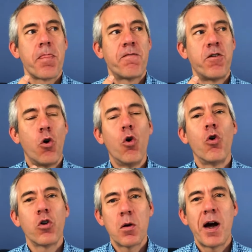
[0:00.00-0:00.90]
for
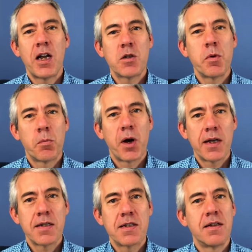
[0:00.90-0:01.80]
all the management
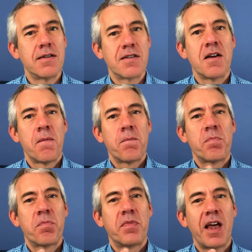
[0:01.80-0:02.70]
practices,
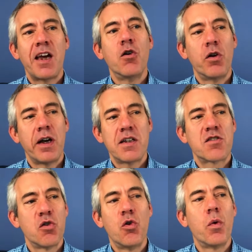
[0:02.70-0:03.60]
it's
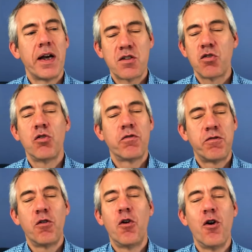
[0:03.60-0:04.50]
always all
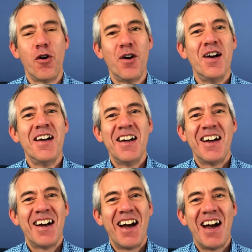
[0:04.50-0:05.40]
4
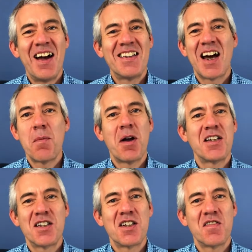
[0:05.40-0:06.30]

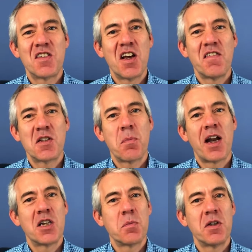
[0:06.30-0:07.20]
dimensions of service
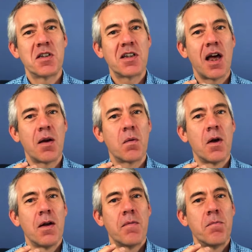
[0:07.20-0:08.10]
management. So
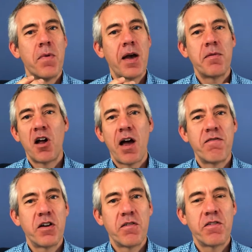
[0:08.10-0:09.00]
maybe not
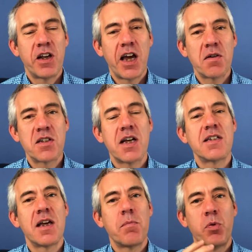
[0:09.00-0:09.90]
every video says
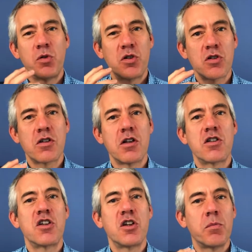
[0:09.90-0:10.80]
it, but just
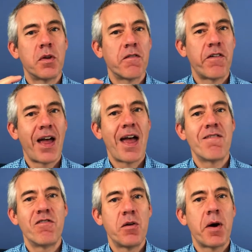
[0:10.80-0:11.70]
assume that for
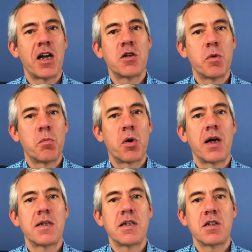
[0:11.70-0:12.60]
every management
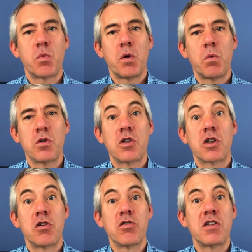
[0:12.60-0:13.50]
practice we want to
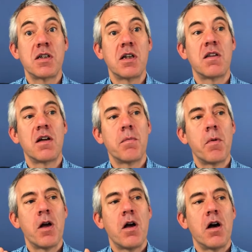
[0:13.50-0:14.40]
consider them
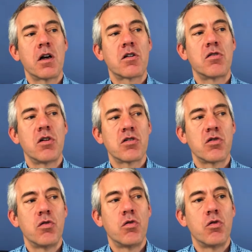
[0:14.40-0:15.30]
across
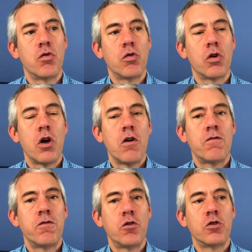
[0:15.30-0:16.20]
all
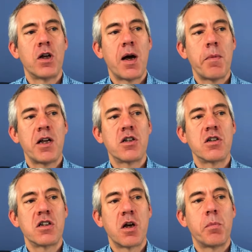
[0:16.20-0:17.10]
4
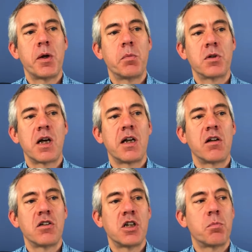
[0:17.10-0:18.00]
dimensions, so people,
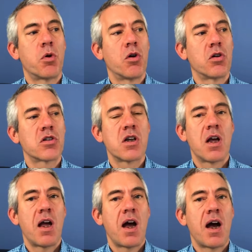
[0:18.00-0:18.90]
technology, products
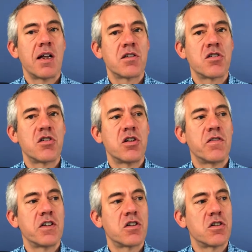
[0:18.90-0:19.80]
and
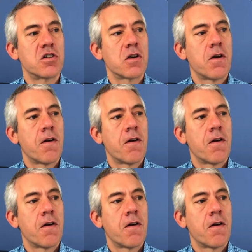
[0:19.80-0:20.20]
services.